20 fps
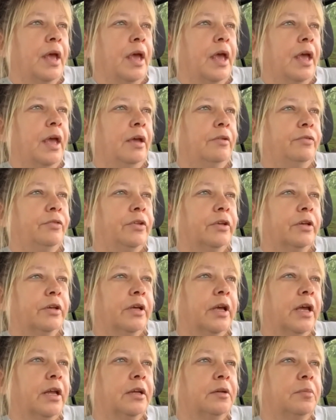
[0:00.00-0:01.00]
I have to
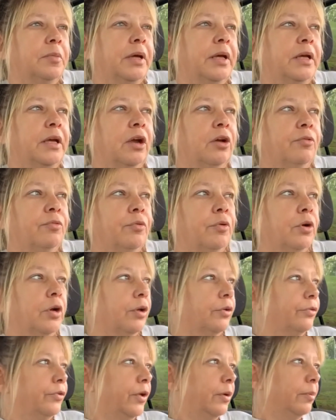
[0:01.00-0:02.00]
kind of be careful
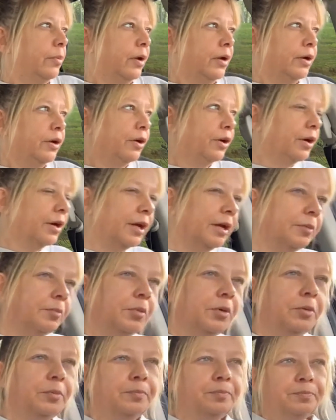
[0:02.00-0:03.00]
because they may not let
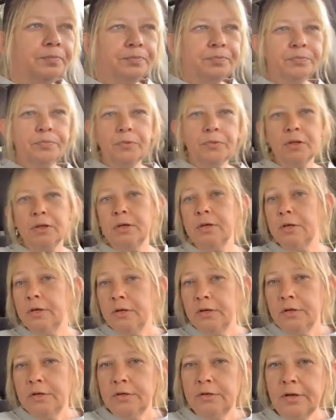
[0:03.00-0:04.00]
me
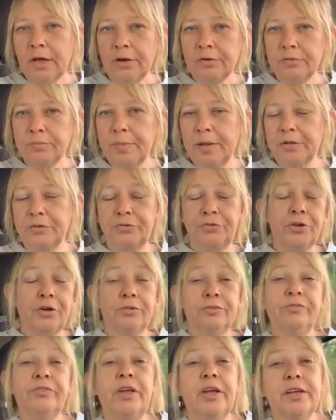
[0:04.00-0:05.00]
talk about
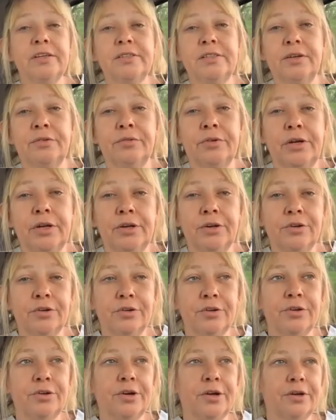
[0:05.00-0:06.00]
certain things on here,
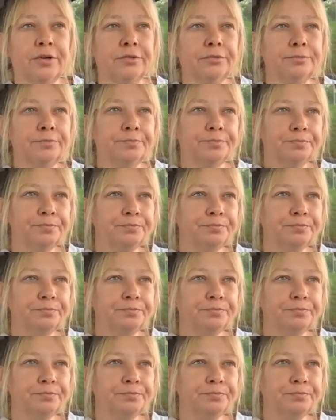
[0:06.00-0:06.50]
you know.